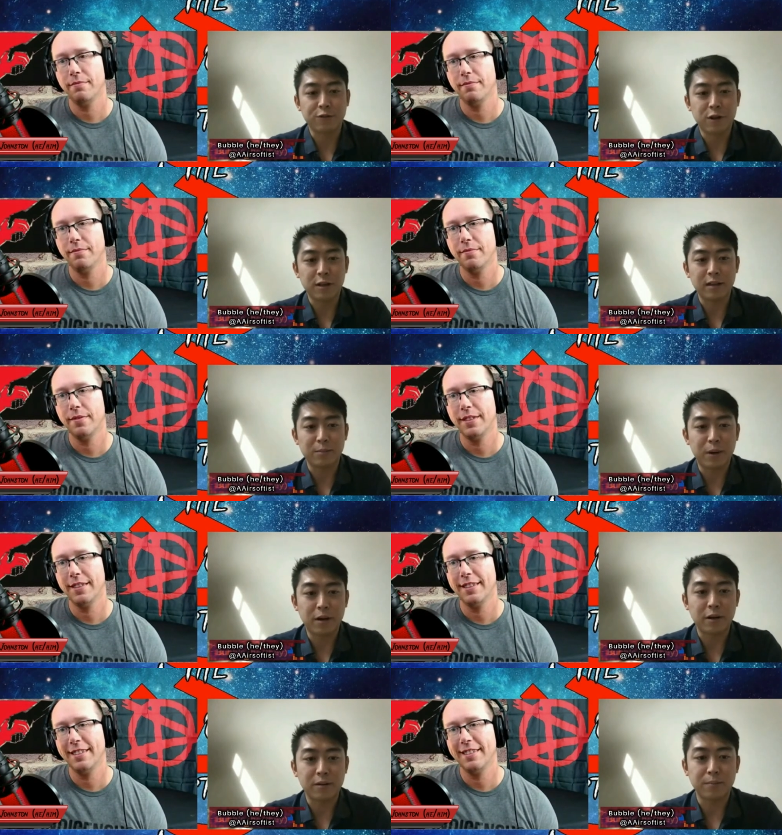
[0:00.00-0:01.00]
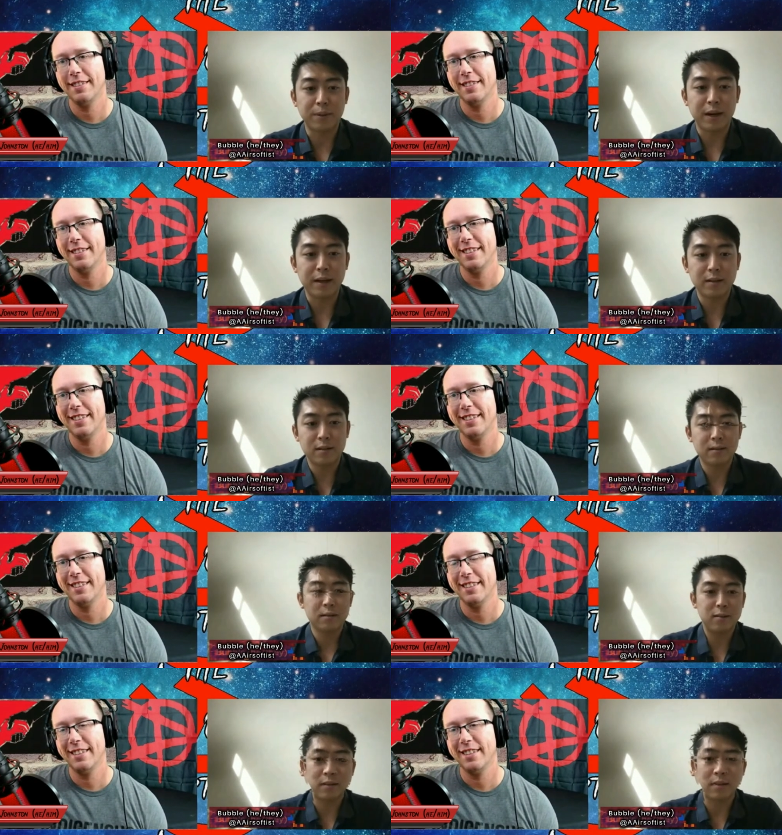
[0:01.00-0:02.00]
Speaker 1: things are falling apart, but
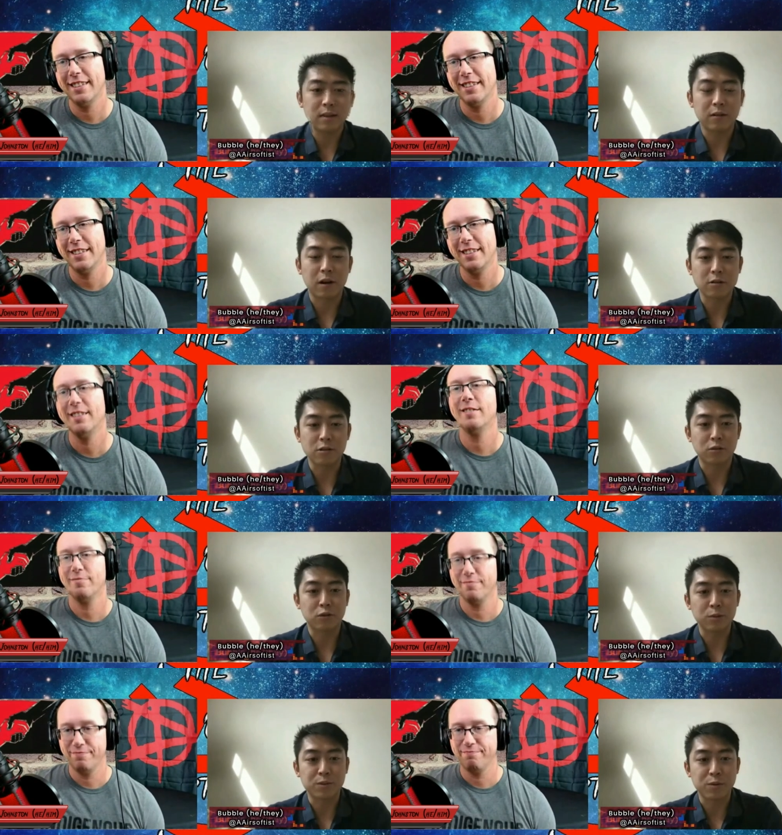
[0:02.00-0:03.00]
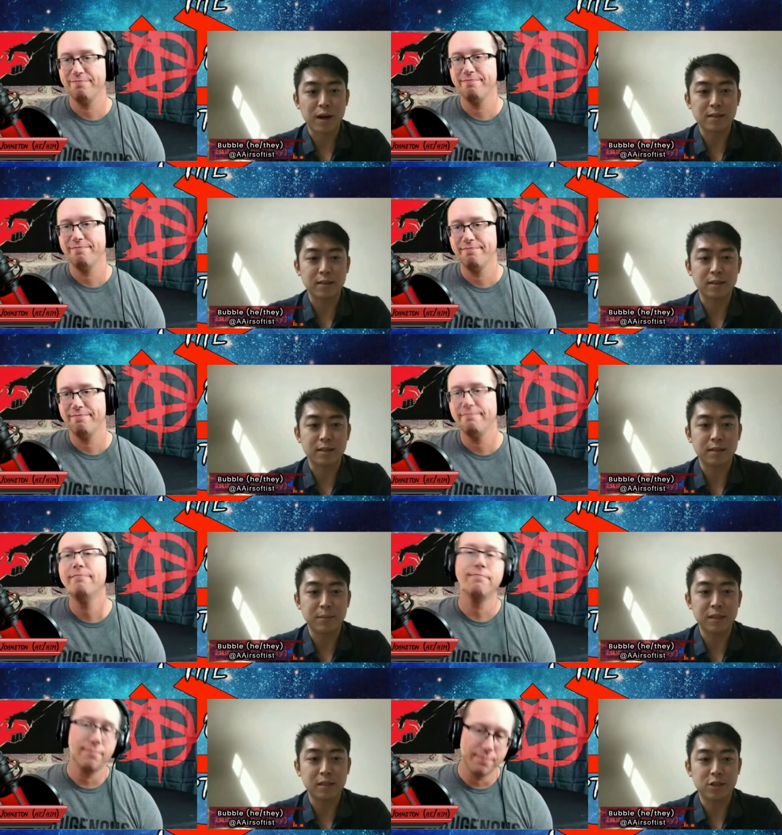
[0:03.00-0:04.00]
there are also groups rising
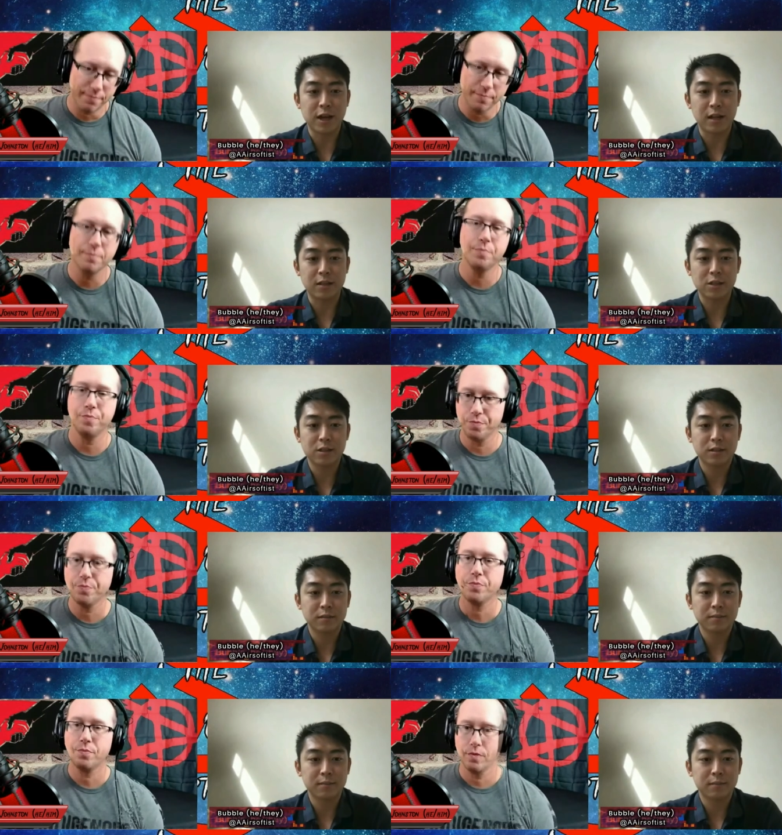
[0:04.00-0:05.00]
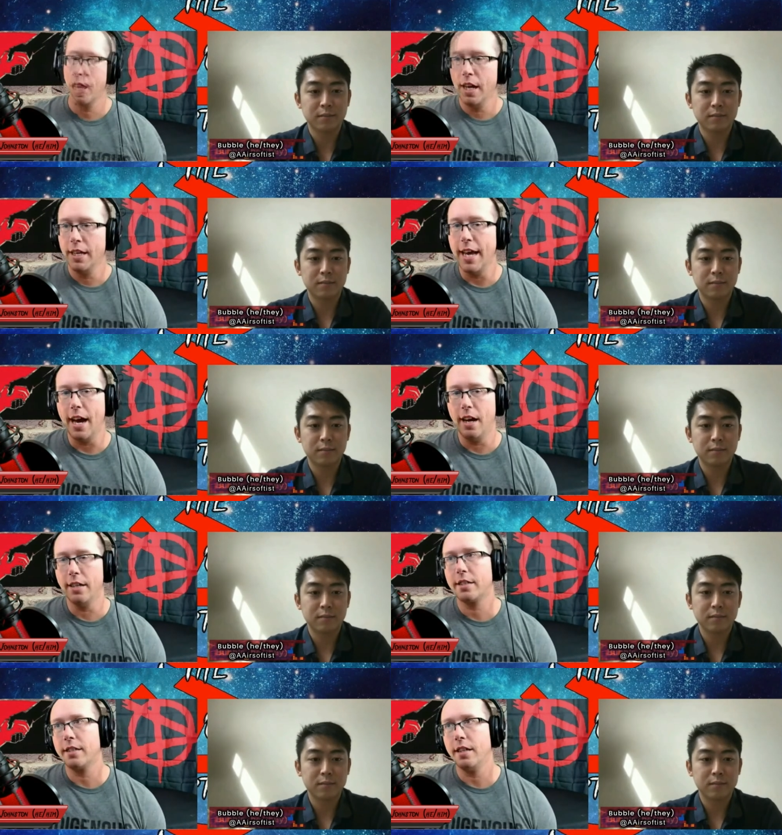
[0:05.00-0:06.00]
to meet the challenge.
Speaker 2: Yeah,
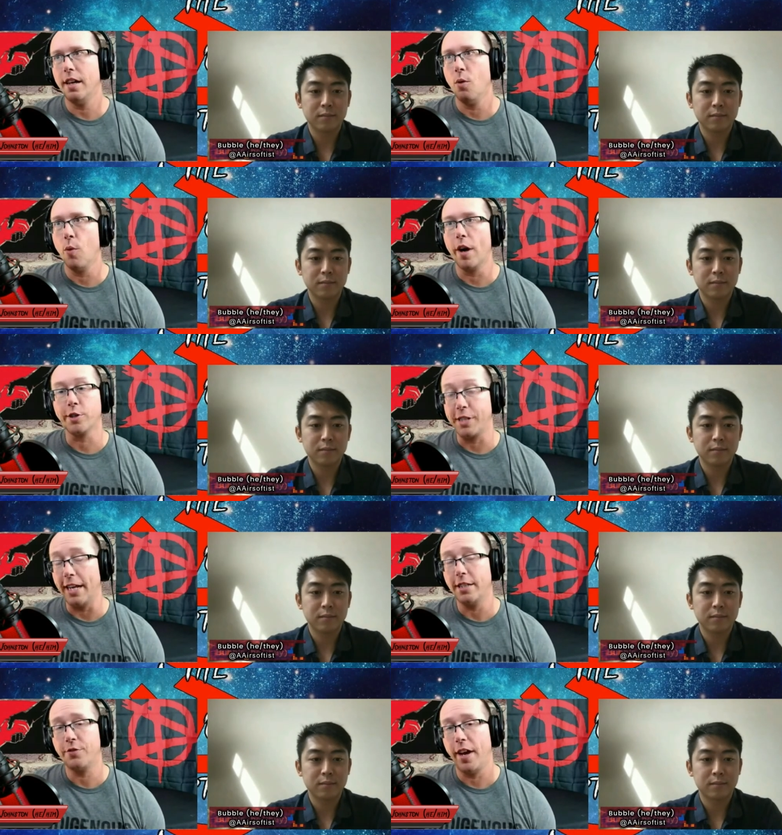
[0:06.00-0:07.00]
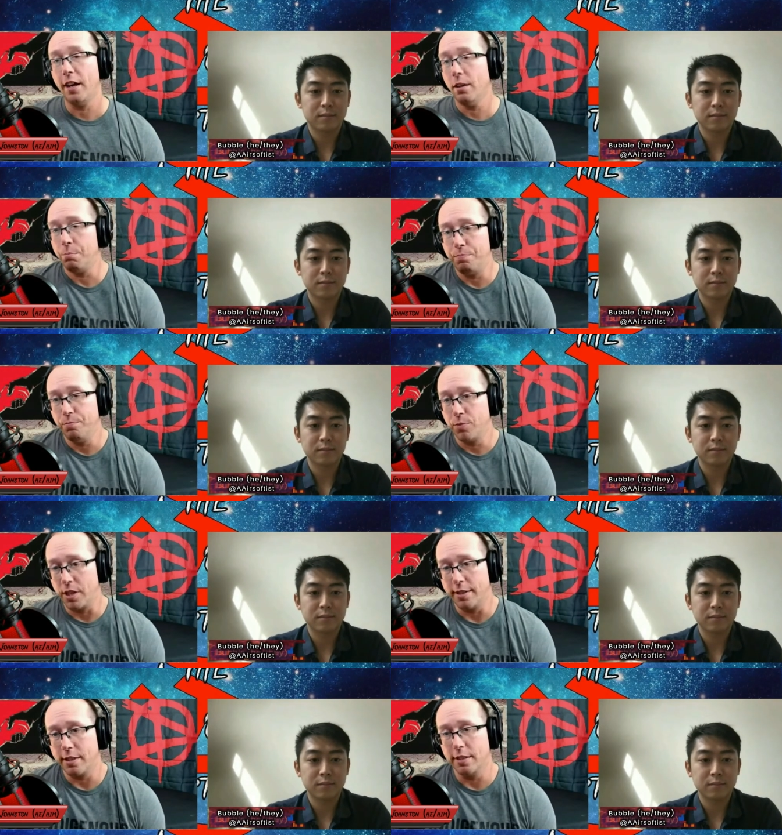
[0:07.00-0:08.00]
it's where states fail,
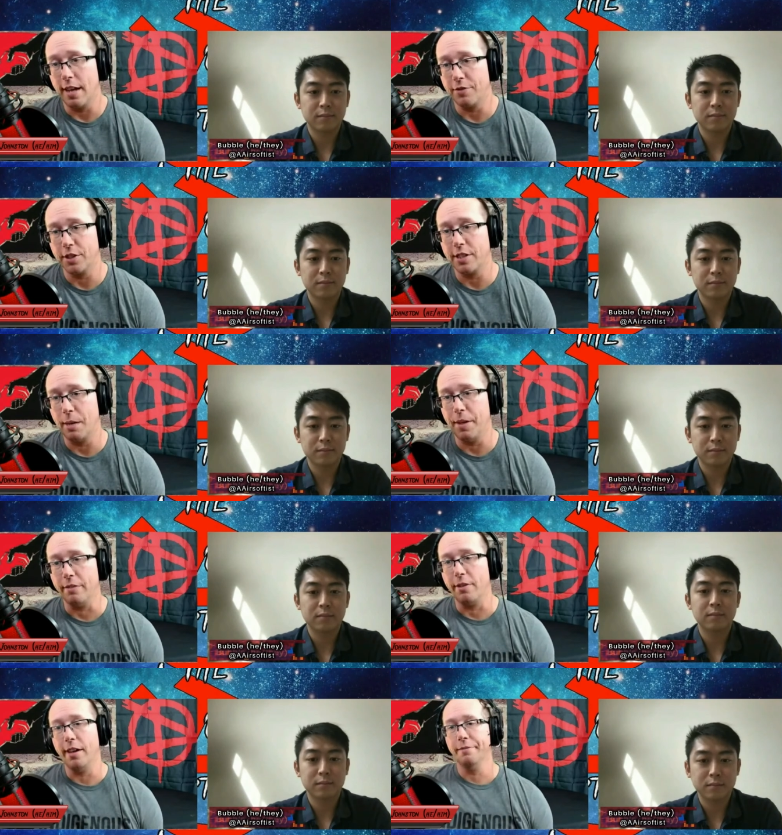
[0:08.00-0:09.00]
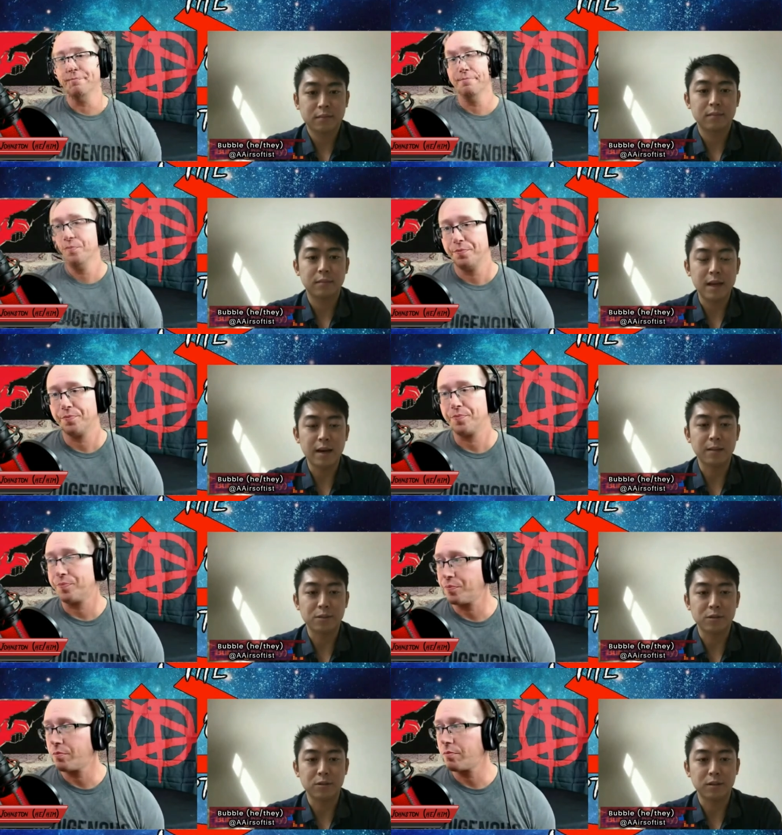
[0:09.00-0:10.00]
citizens have to step in, right?
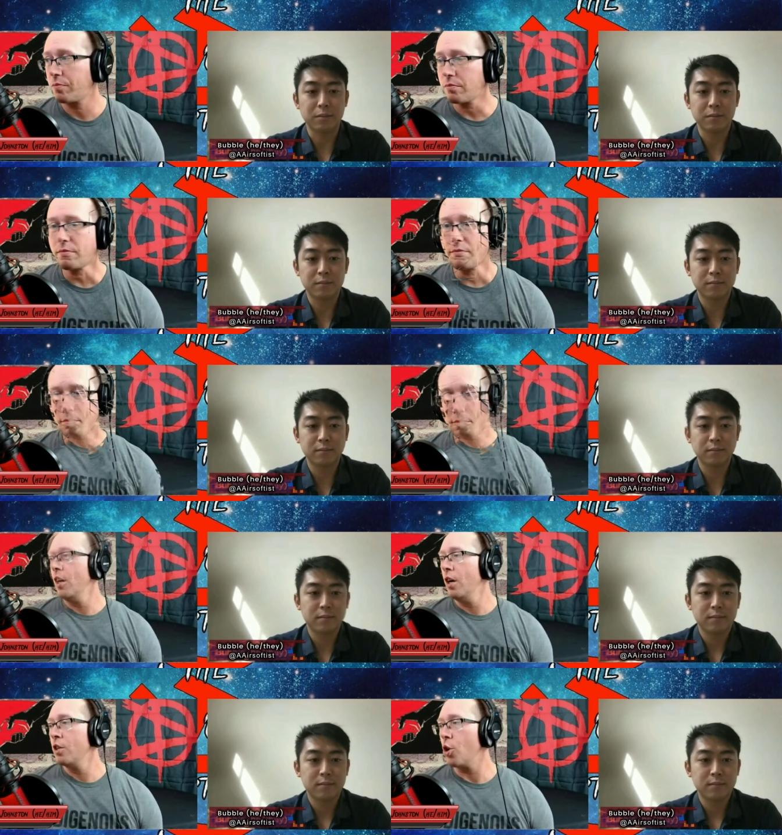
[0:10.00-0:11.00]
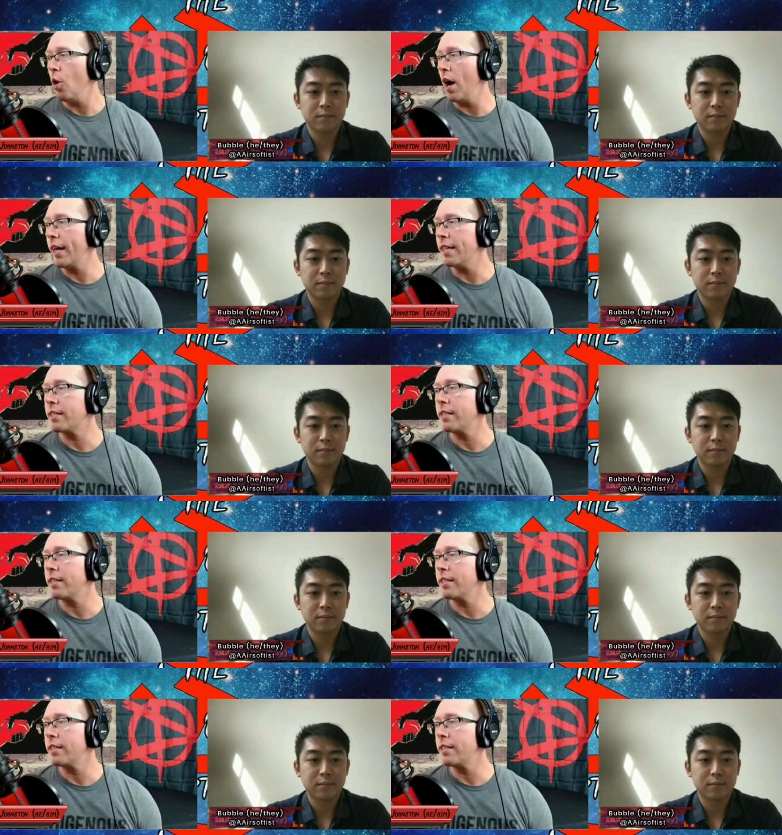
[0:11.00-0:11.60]
Speaker 1: Yeah, absolutely.
Speaker 2: So I